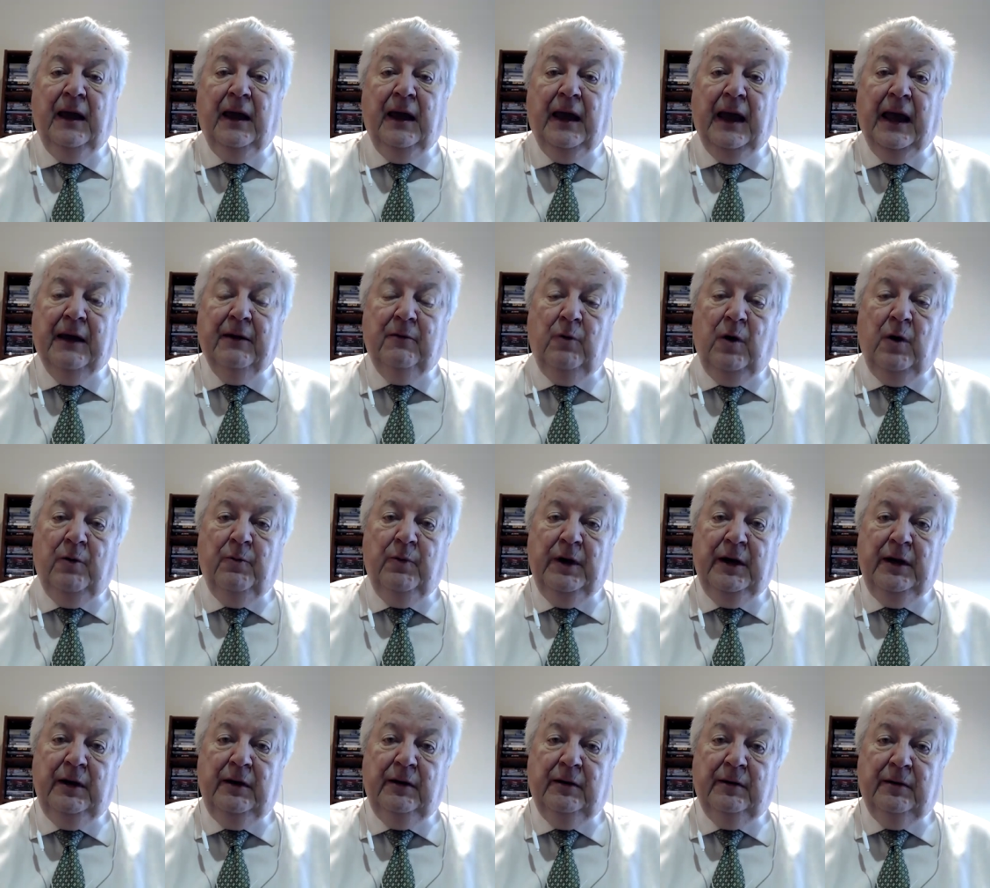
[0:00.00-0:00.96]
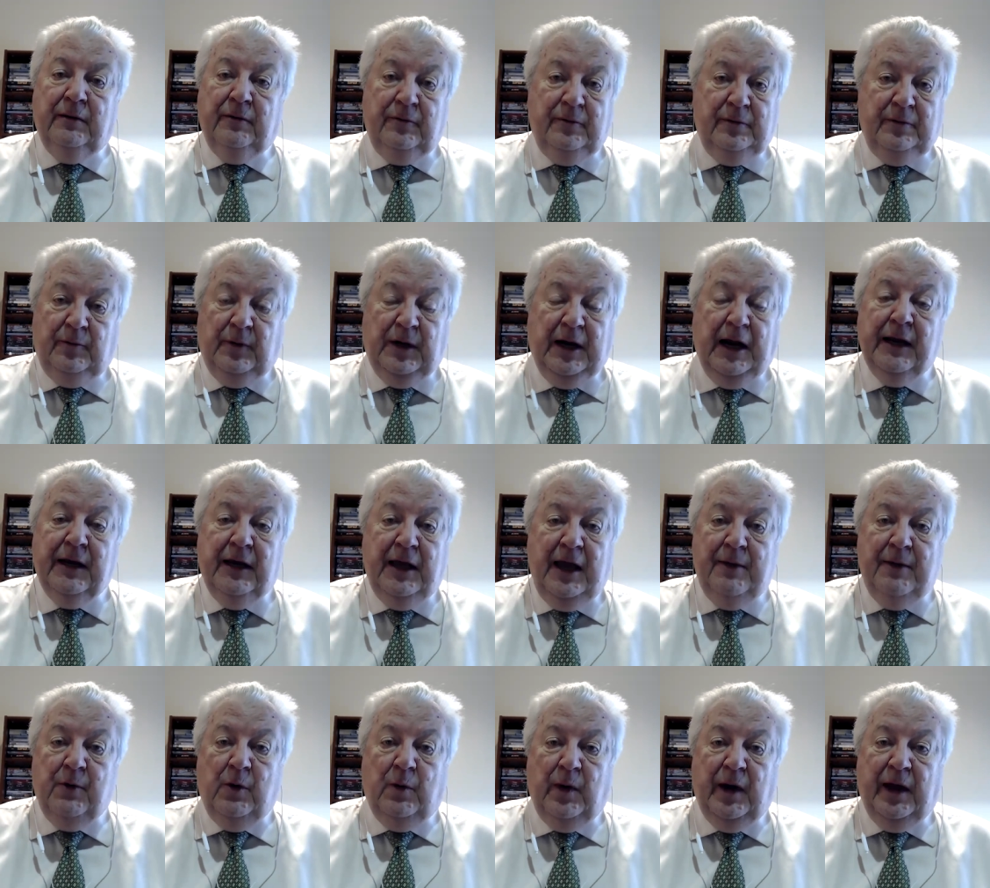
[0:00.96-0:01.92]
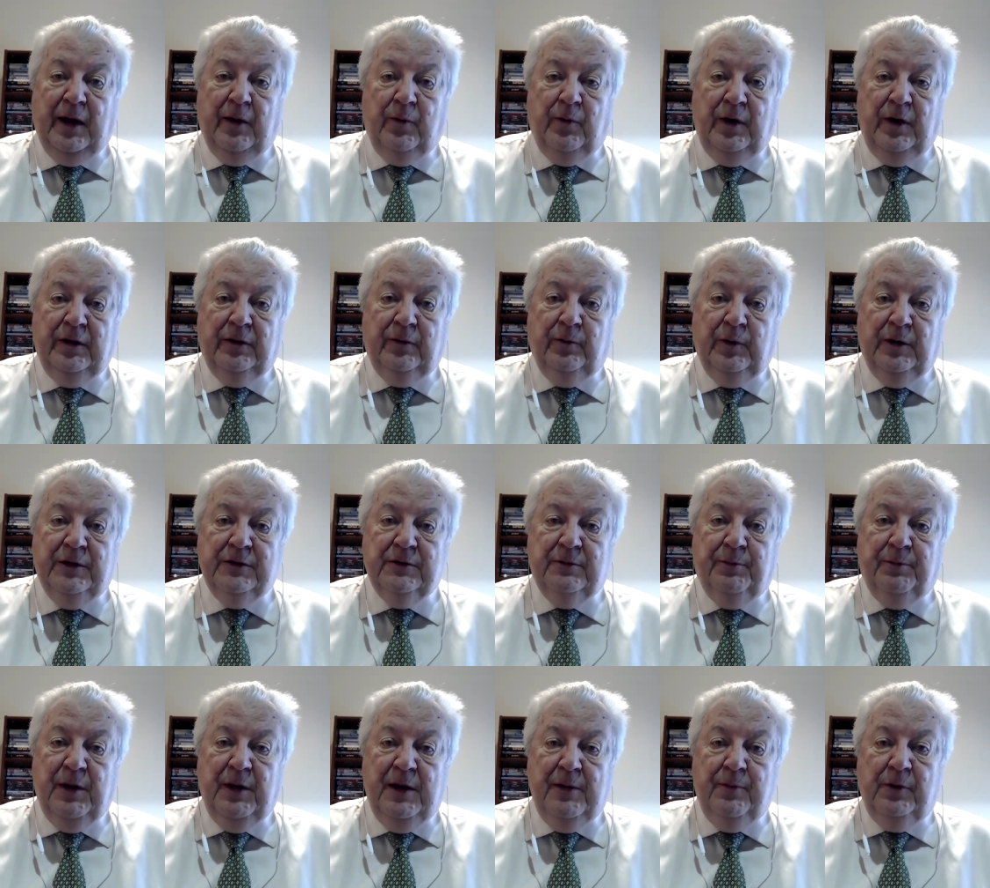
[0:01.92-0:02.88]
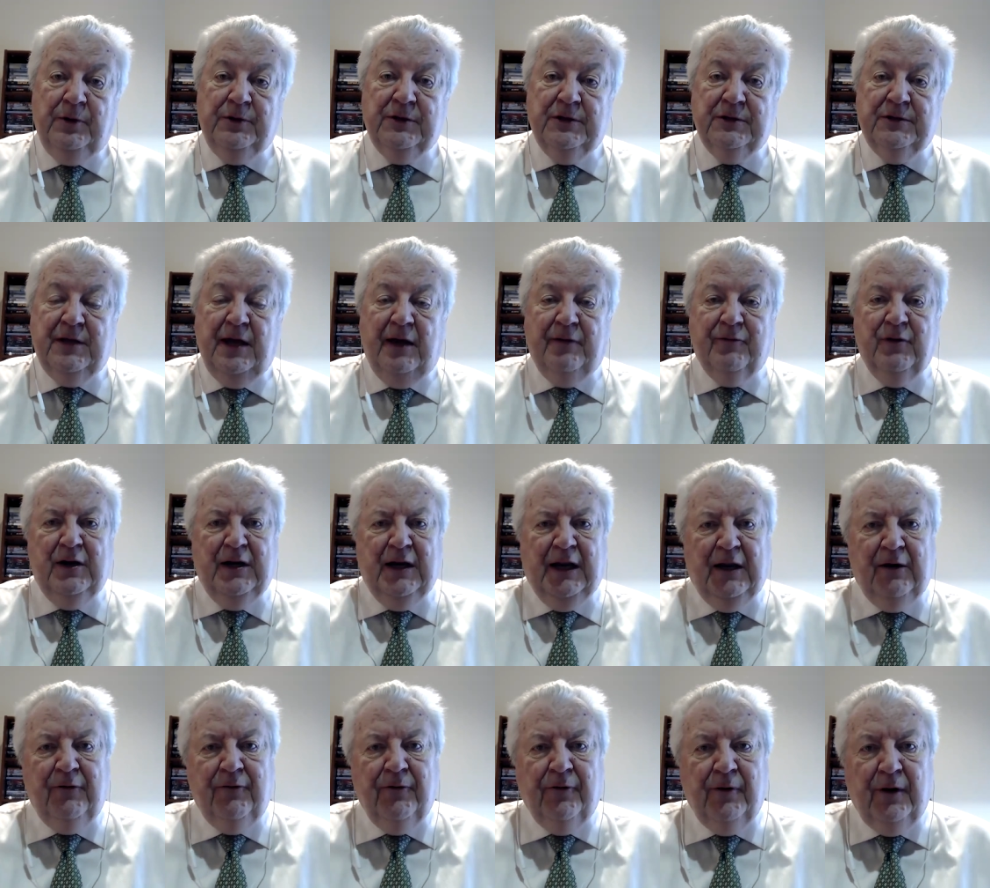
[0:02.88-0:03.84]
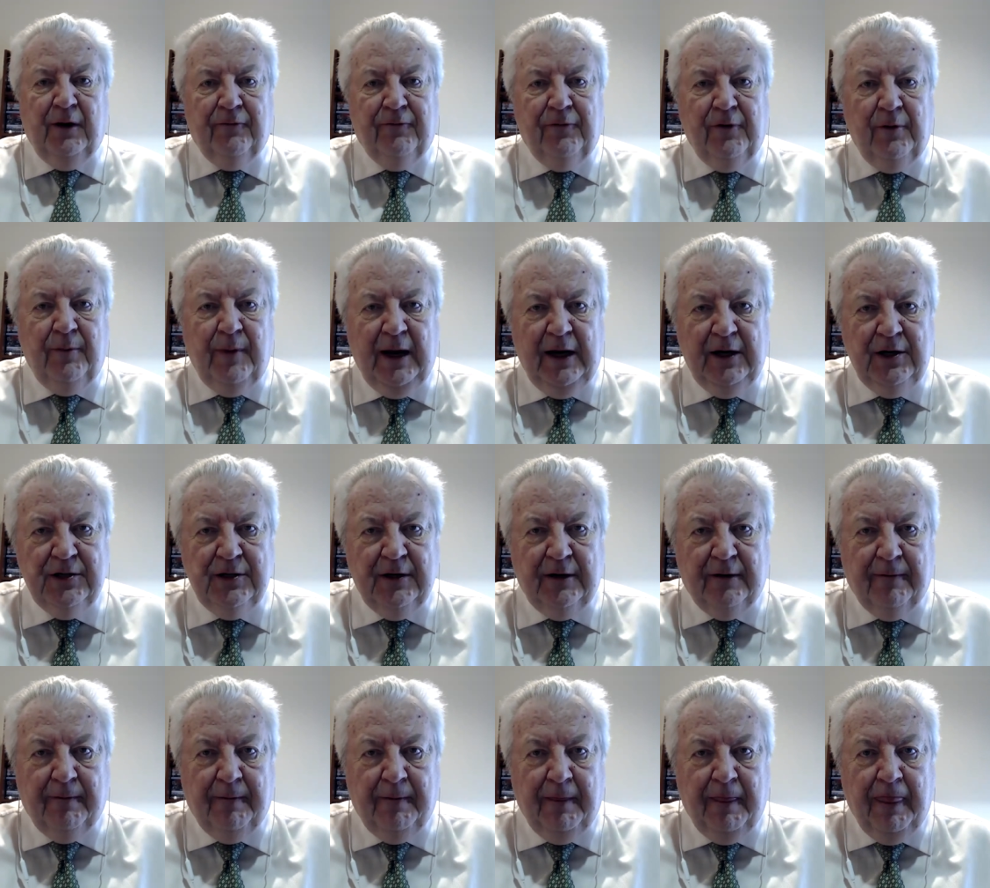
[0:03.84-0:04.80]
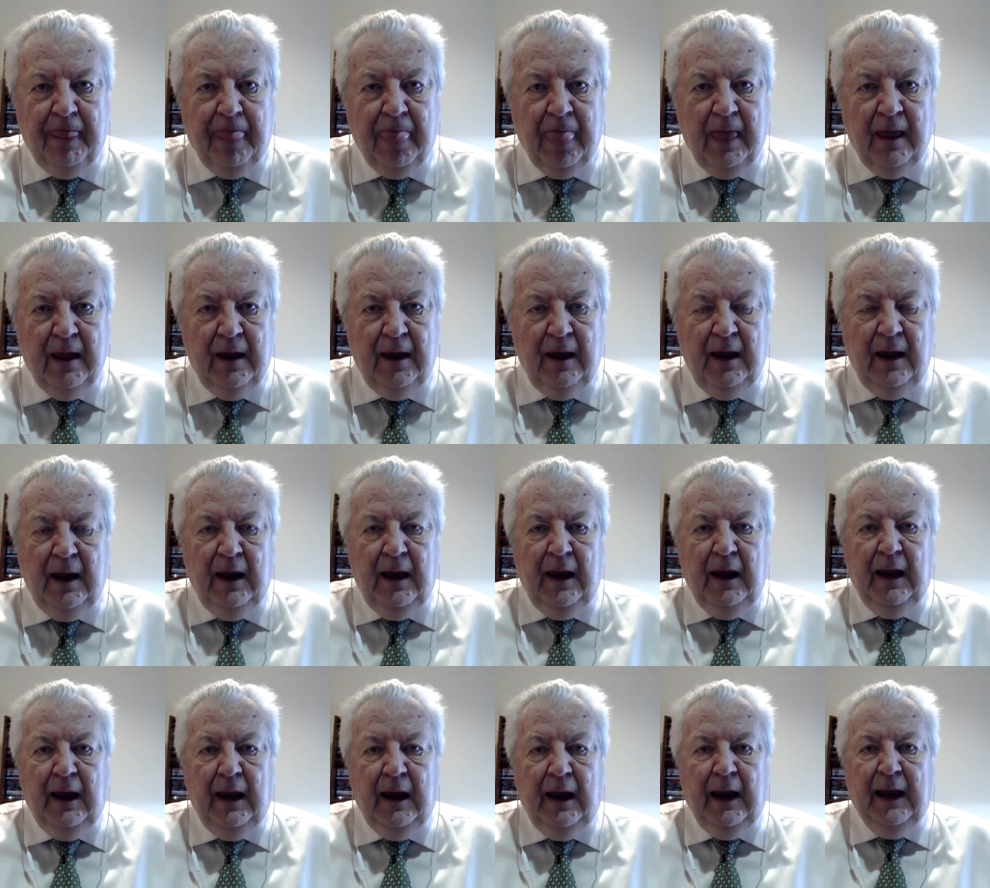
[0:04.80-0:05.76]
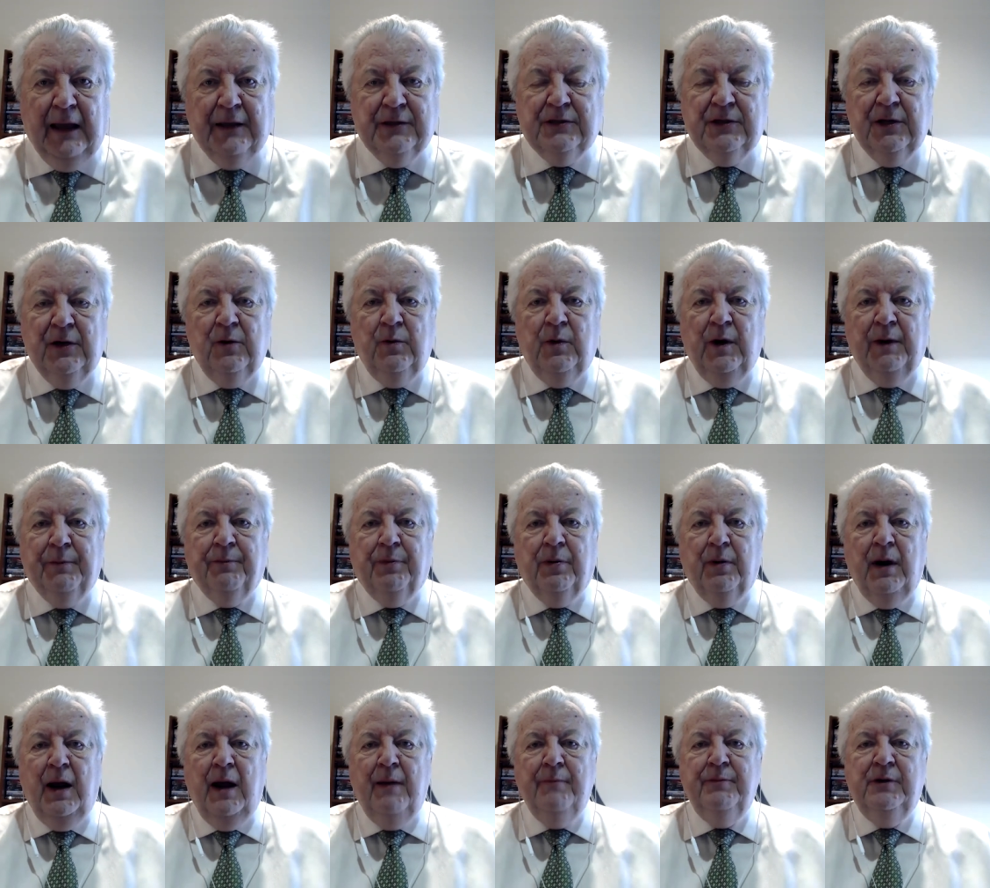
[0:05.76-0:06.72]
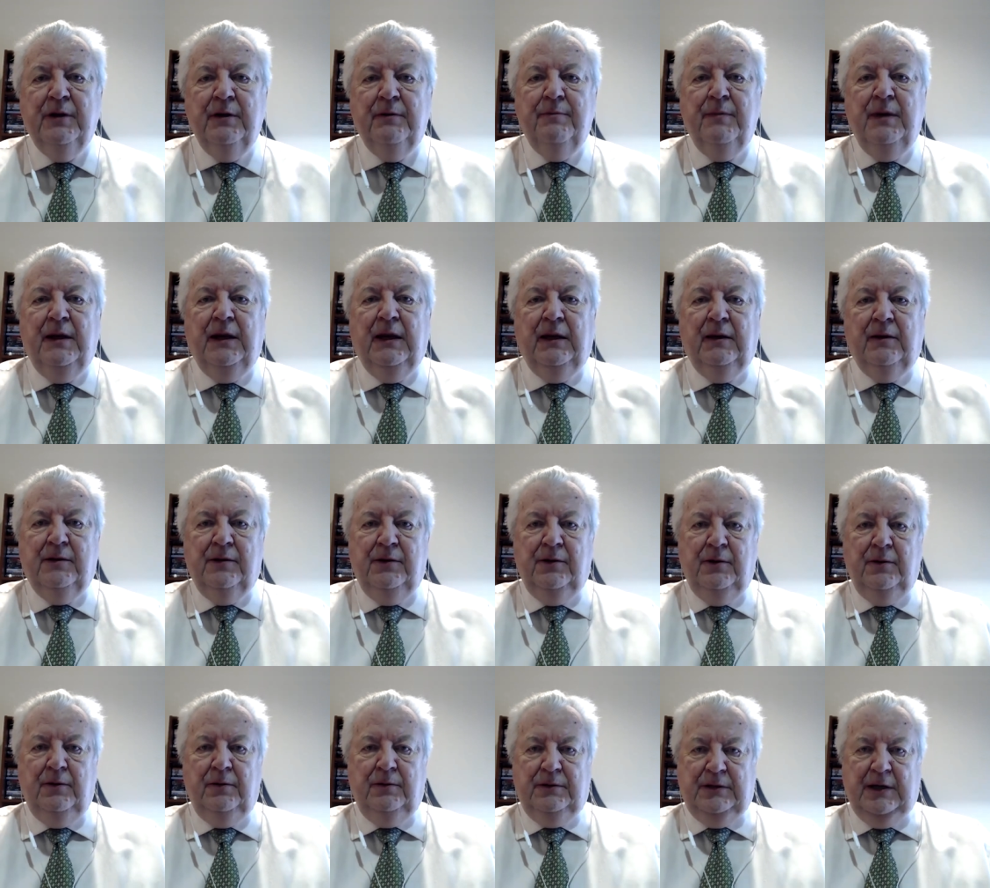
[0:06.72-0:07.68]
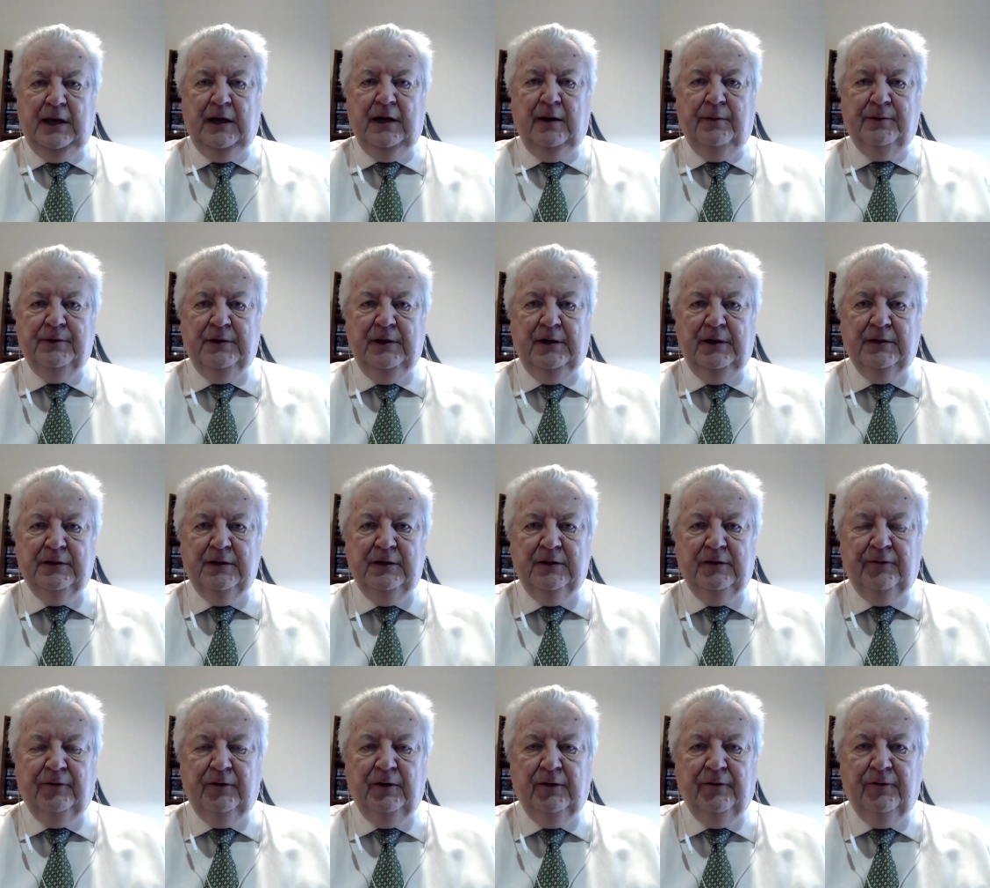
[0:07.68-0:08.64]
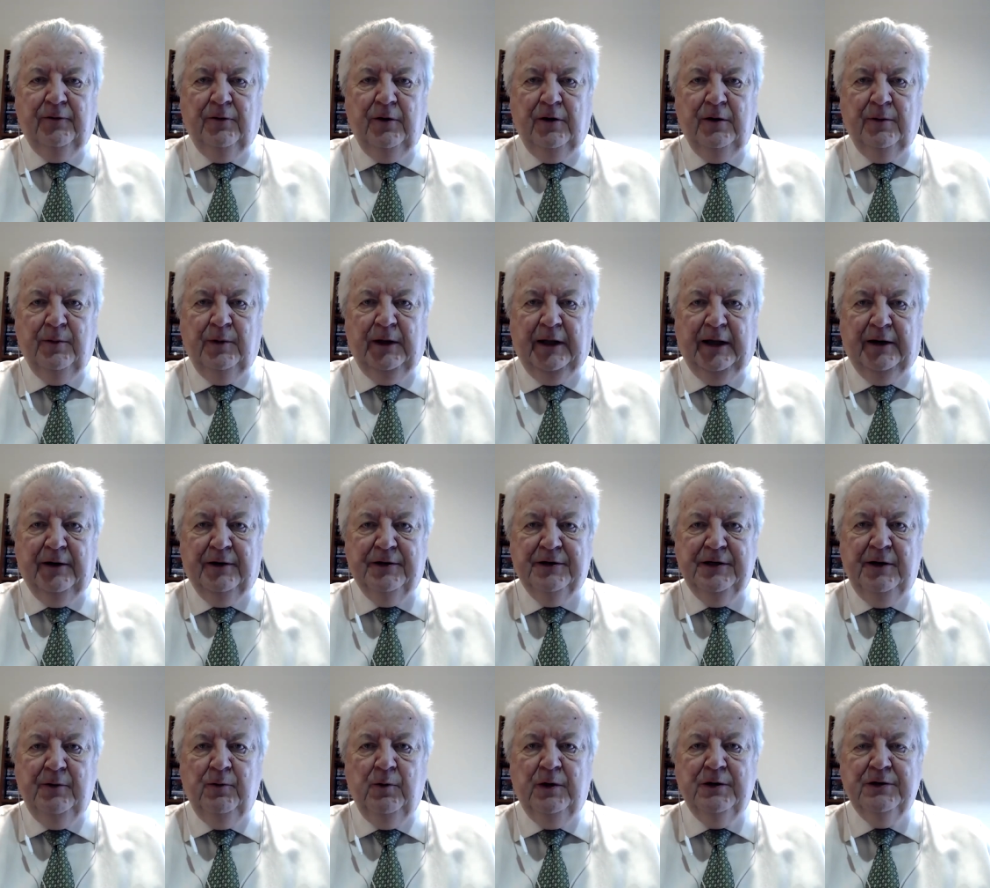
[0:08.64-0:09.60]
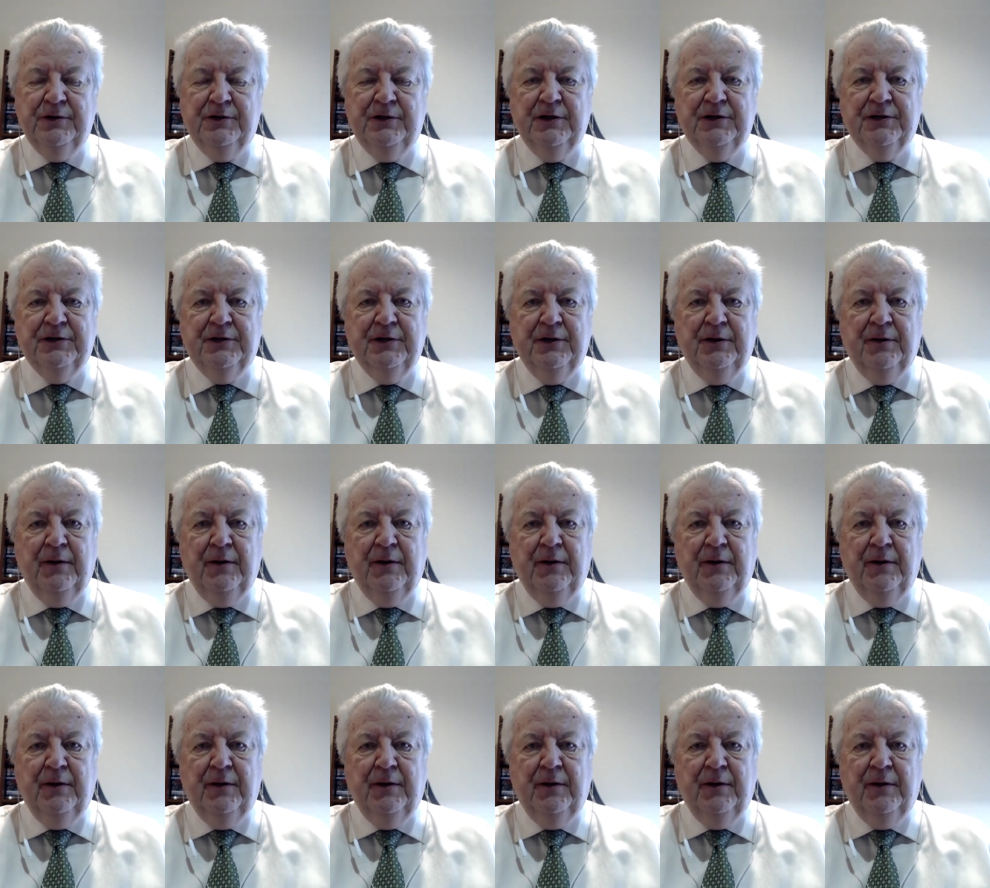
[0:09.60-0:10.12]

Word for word: And what I came away with was people just have a need for information. And so what prompted me to set up Citizens for Affordable Energy was just to